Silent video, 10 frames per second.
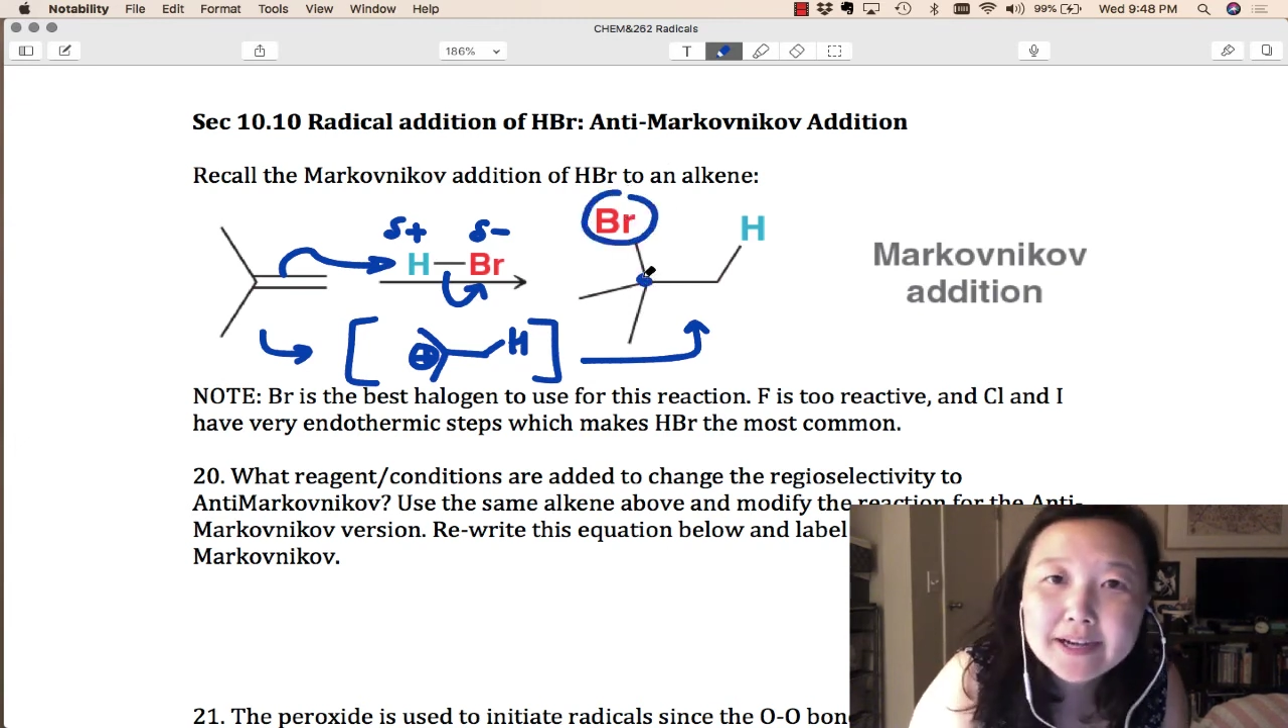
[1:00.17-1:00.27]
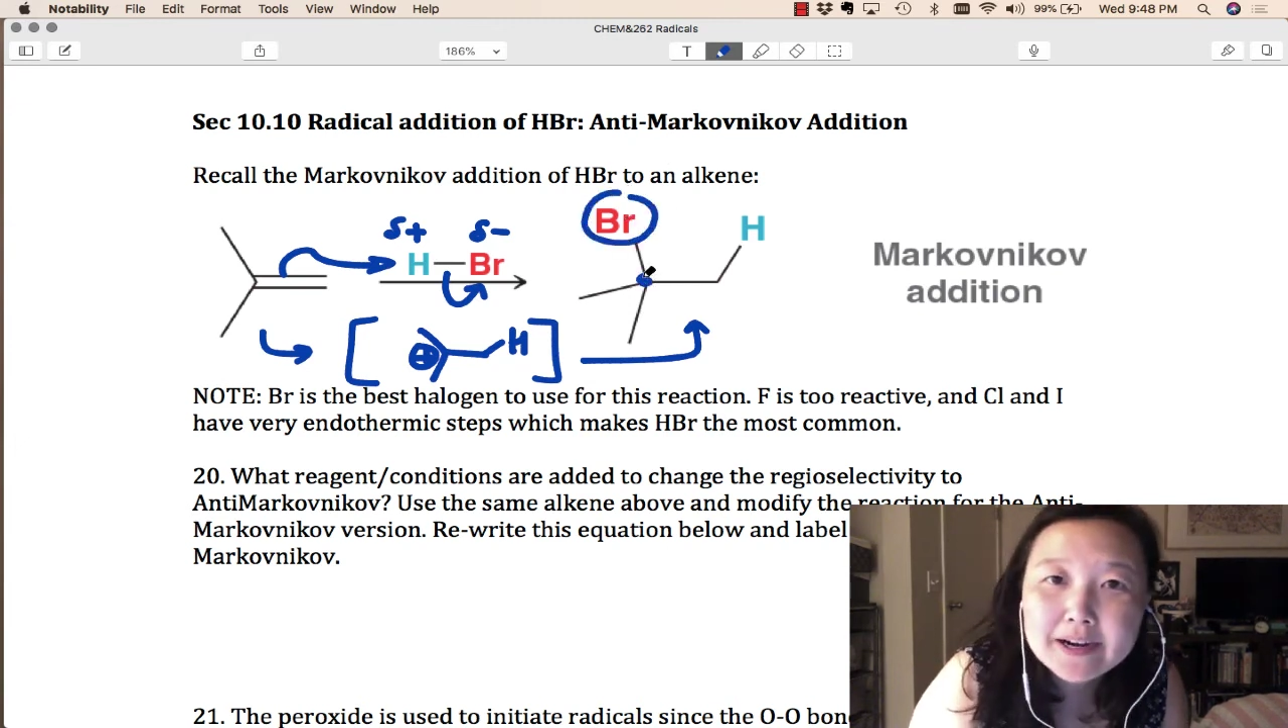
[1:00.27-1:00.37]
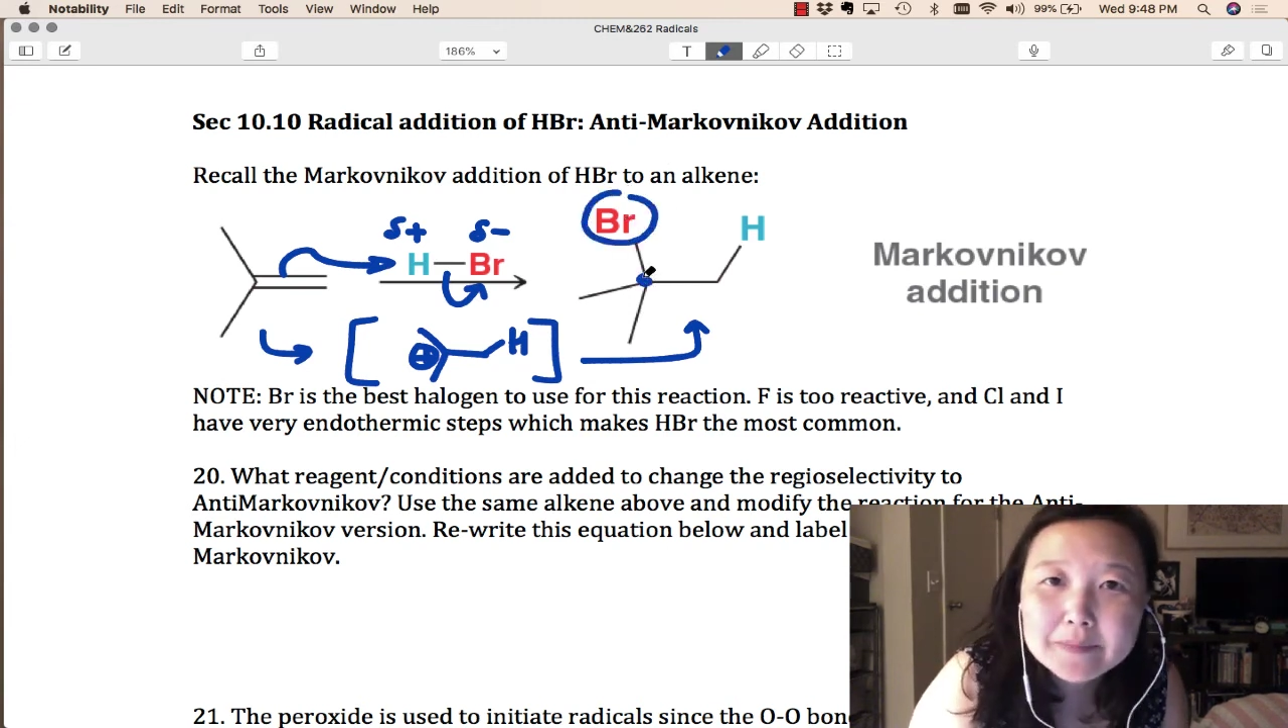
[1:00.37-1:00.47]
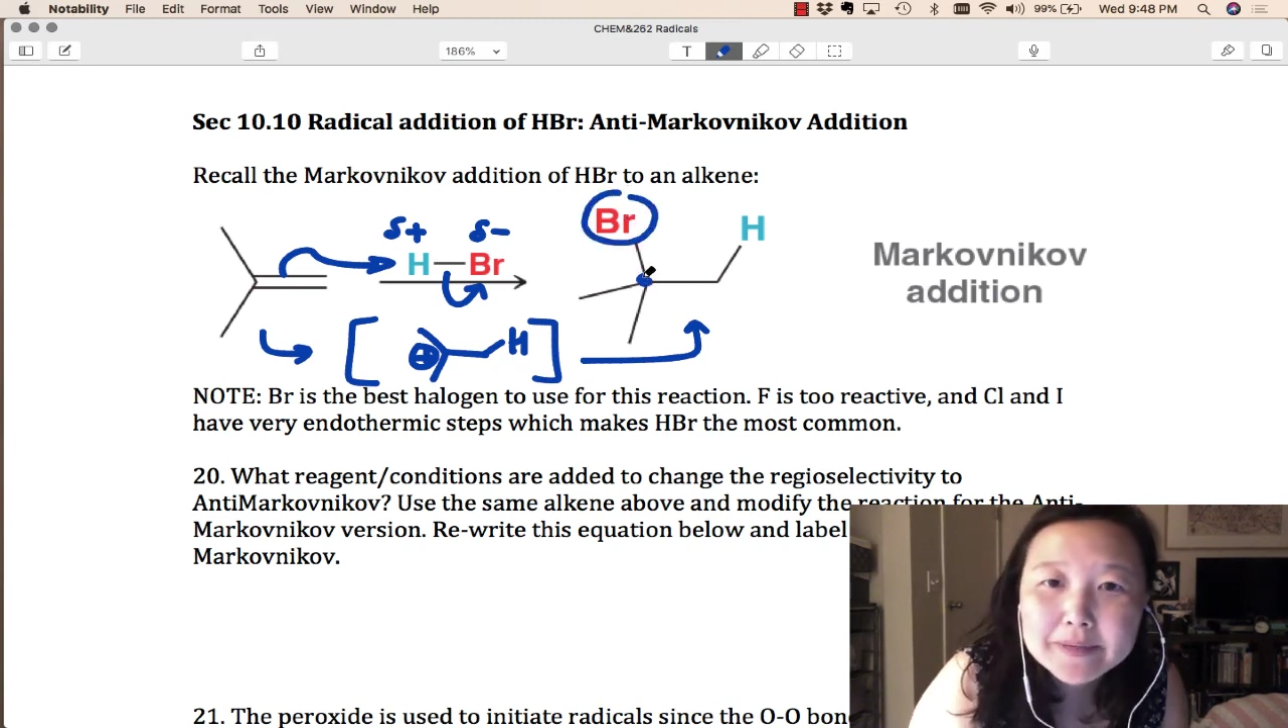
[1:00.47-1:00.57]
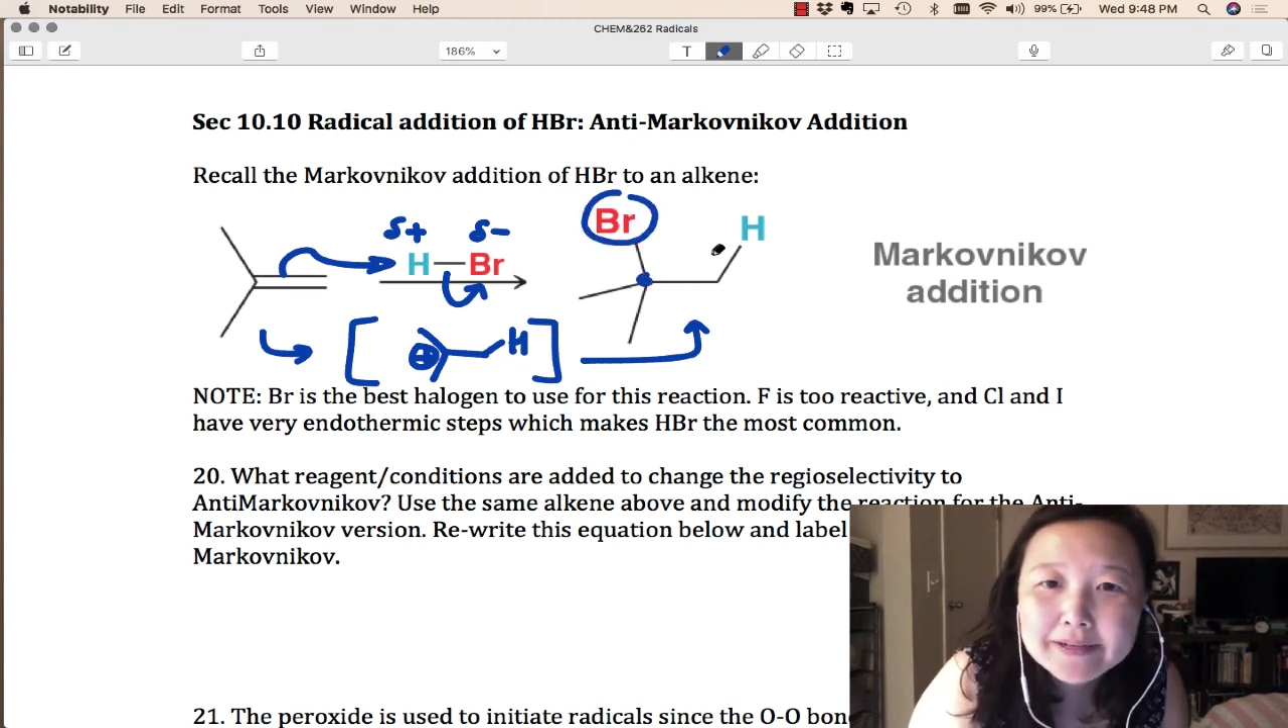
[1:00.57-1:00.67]

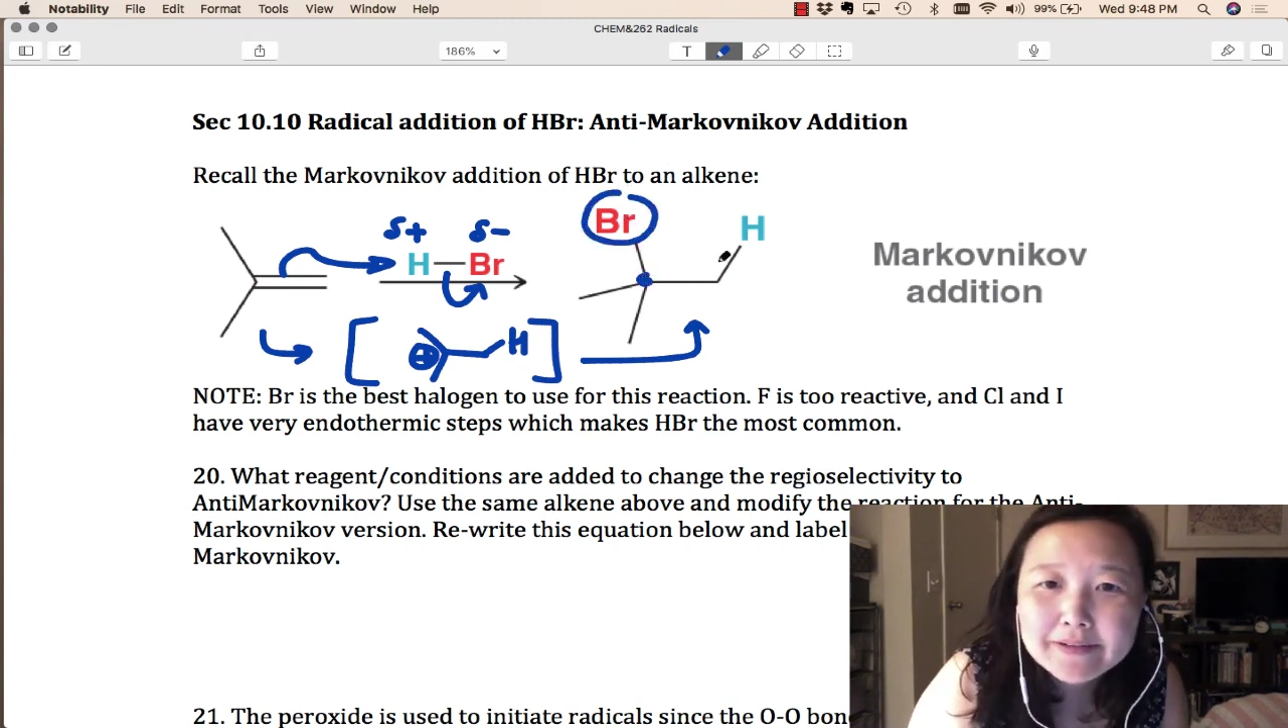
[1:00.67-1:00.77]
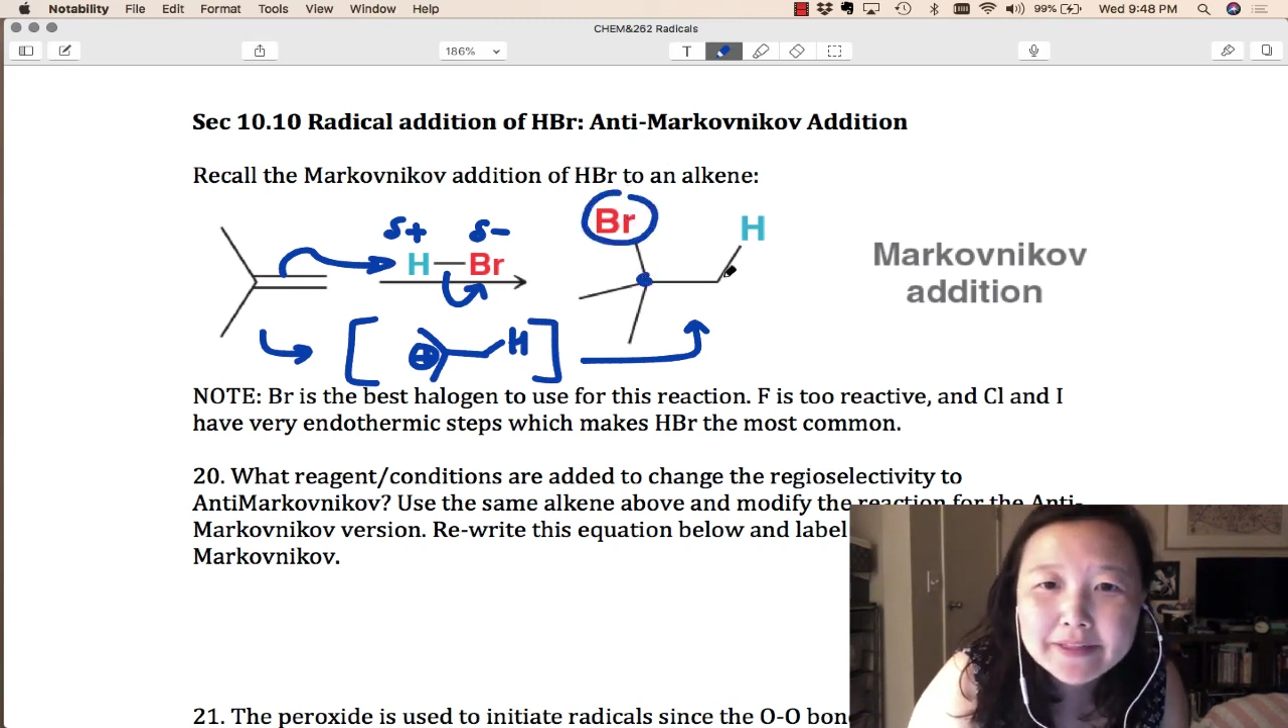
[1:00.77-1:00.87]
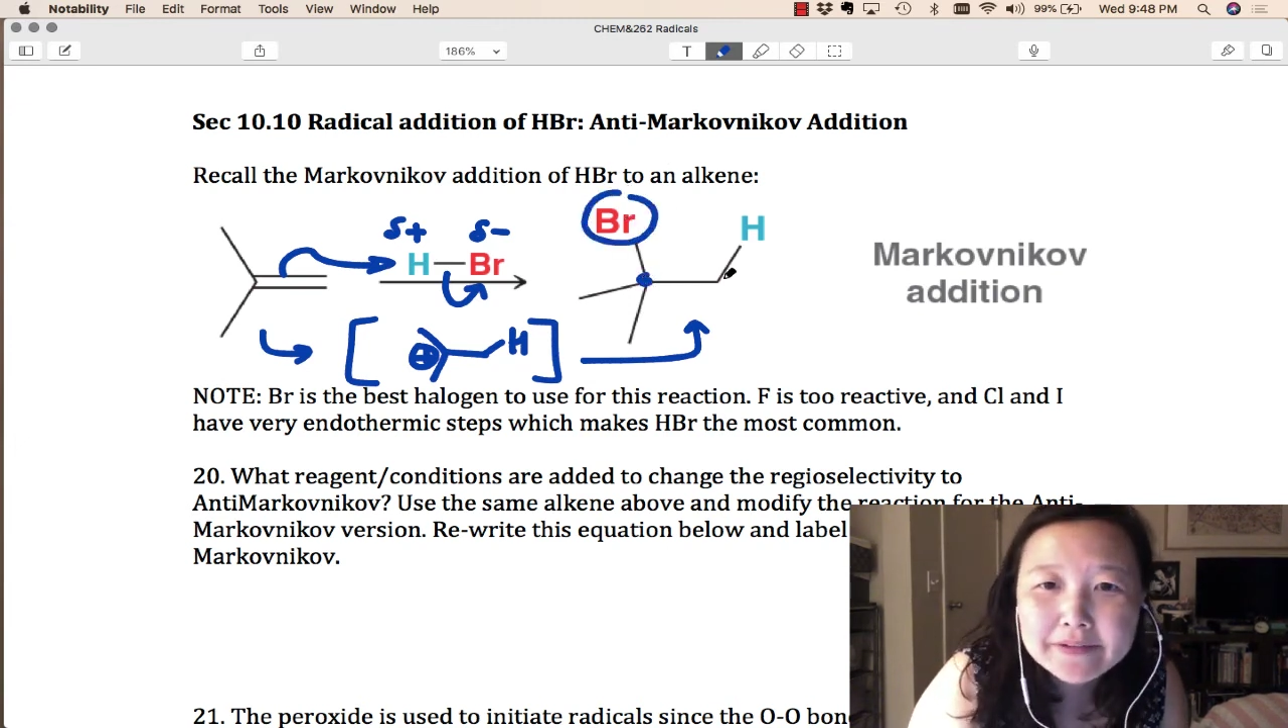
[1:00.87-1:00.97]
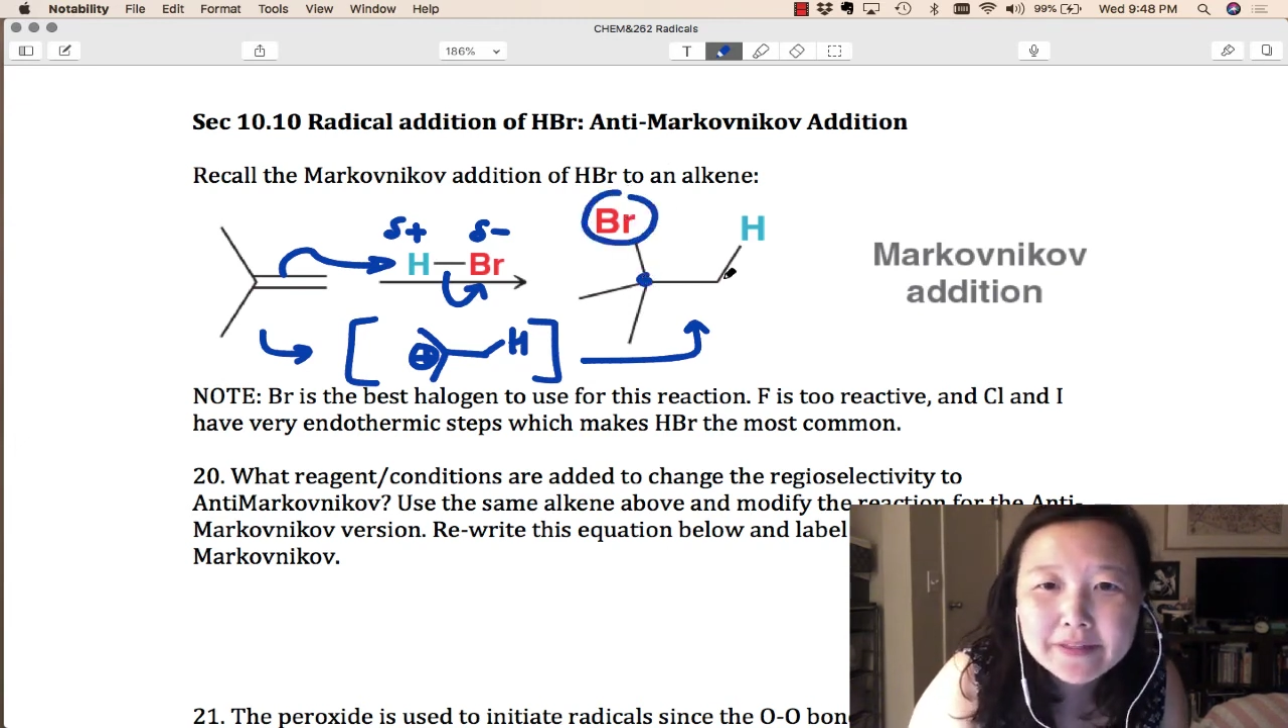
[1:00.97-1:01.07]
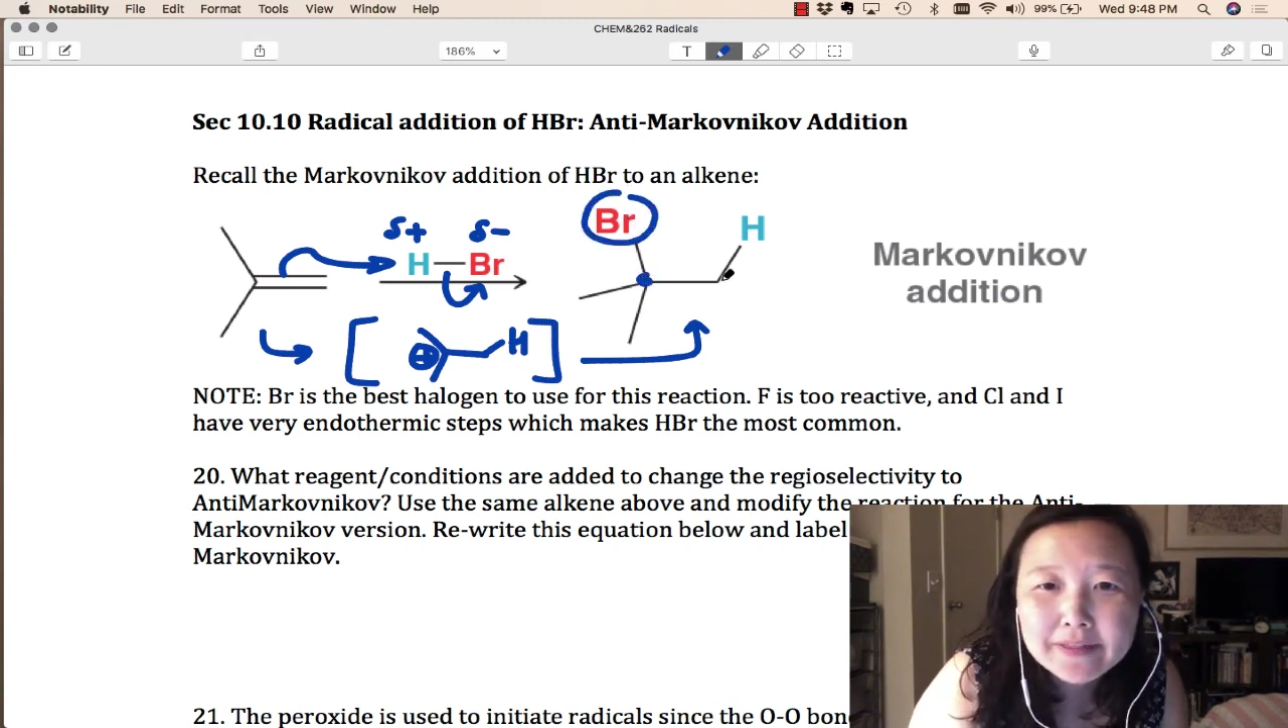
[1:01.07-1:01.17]
carbon
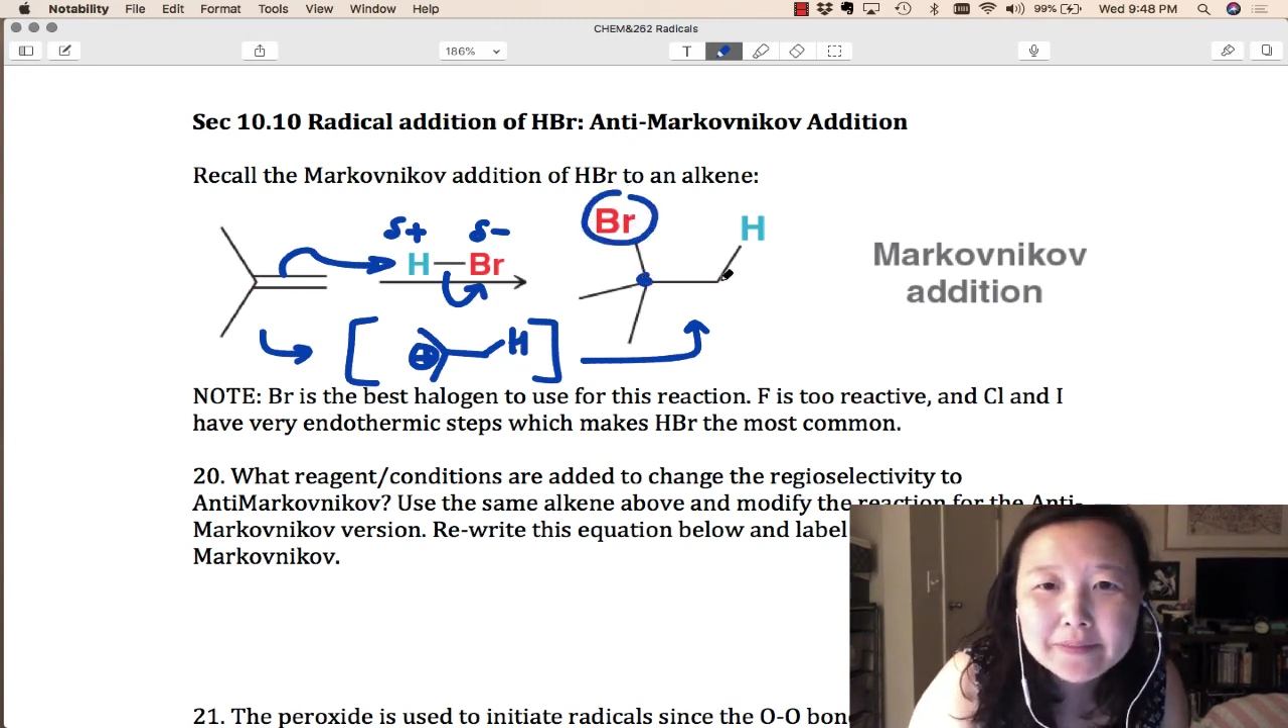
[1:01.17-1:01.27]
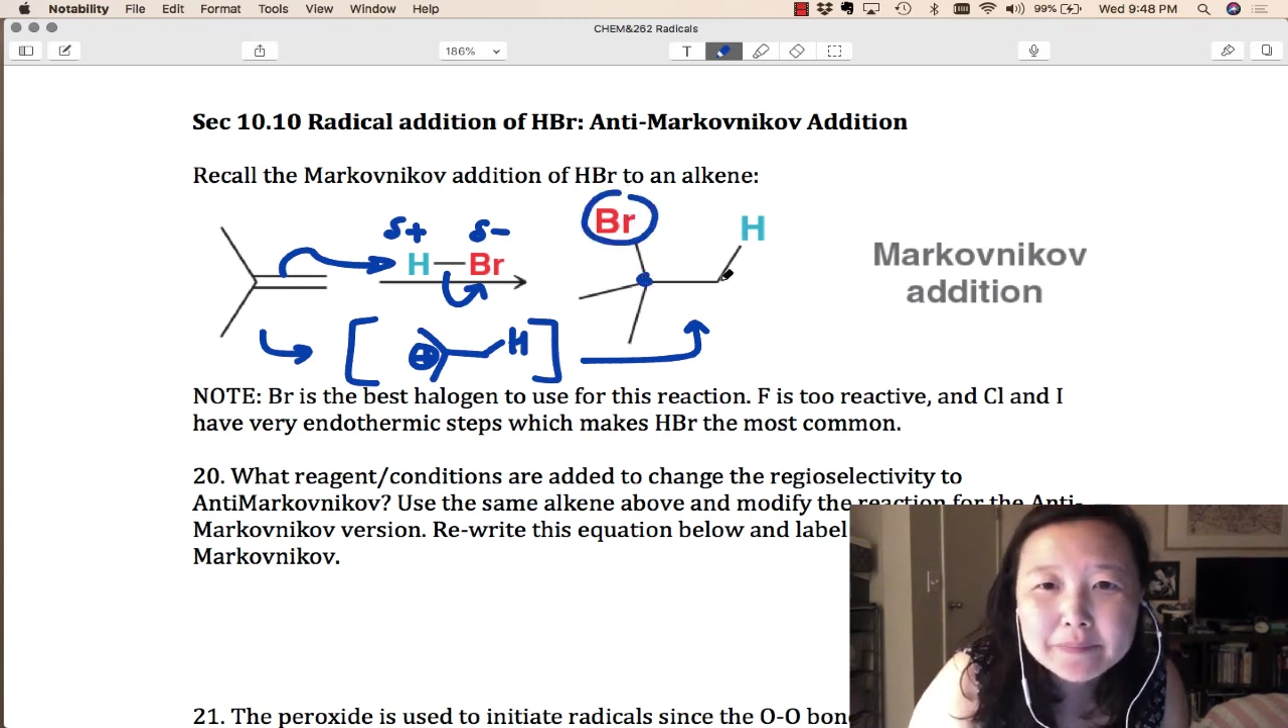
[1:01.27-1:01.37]
rather than the